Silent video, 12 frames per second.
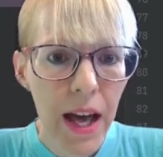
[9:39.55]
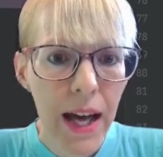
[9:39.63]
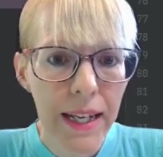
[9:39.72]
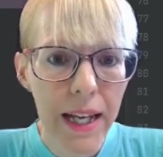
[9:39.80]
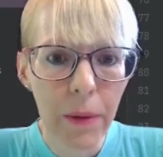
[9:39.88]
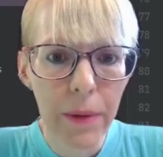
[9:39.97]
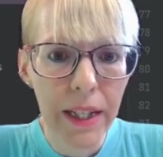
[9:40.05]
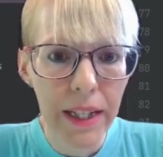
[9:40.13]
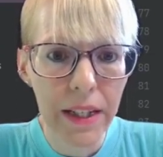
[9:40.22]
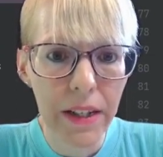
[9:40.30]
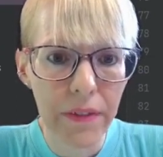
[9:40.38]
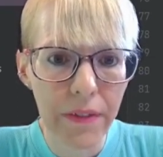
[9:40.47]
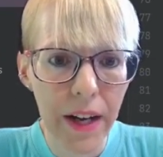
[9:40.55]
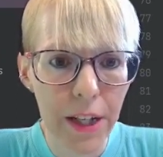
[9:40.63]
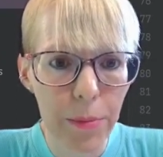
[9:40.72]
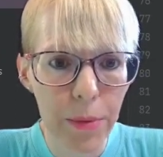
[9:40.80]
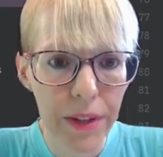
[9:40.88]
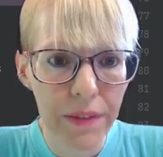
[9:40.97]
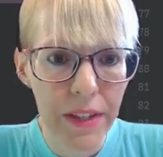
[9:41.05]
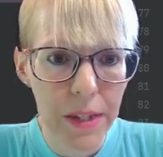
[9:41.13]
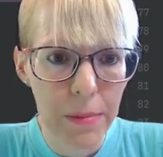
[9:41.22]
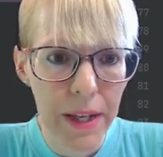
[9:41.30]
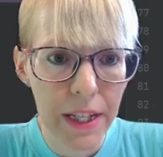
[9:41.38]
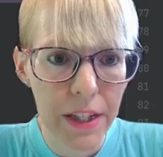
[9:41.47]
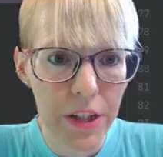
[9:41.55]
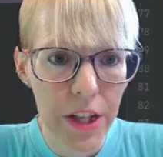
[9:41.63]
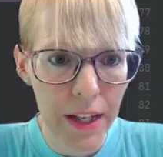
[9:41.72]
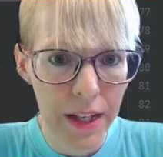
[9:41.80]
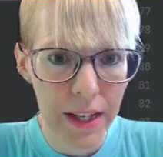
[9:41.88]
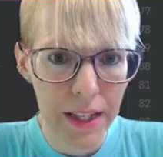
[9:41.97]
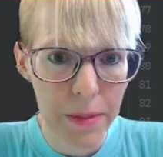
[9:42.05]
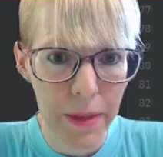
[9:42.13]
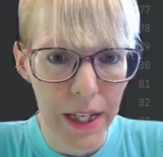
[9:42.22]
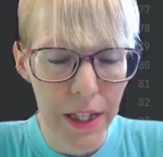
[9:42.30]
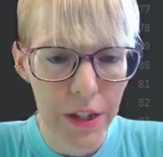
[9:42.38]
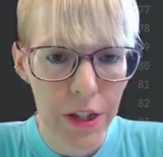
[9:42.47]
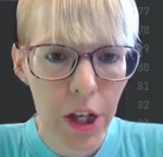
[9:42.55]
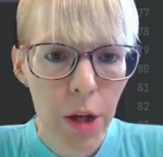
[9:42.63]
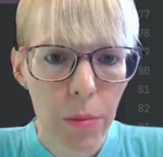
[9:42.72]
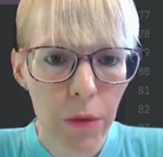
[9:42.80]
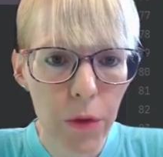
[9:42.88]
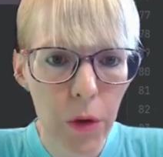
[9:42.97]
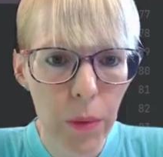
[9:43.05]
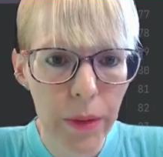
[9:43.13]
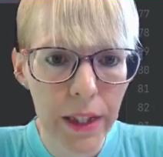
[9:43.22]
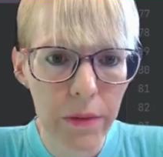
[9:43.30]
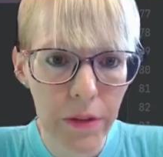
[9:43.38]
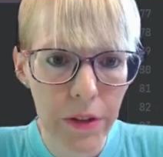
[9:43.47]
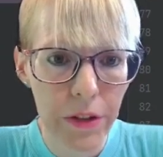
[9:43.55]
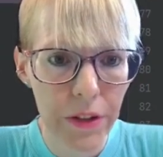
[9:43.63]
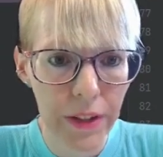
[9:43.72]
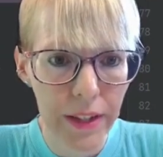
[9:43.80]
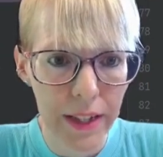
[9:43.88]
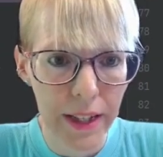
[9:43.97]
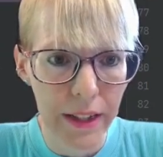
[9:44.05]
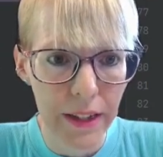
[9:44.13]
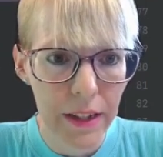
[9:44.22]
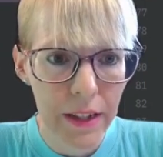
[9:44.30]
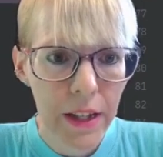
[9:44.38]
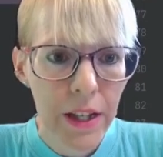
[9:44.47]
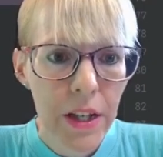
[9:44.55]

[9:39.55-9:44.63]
and now we need to define a previous page and a next page before we can return the data.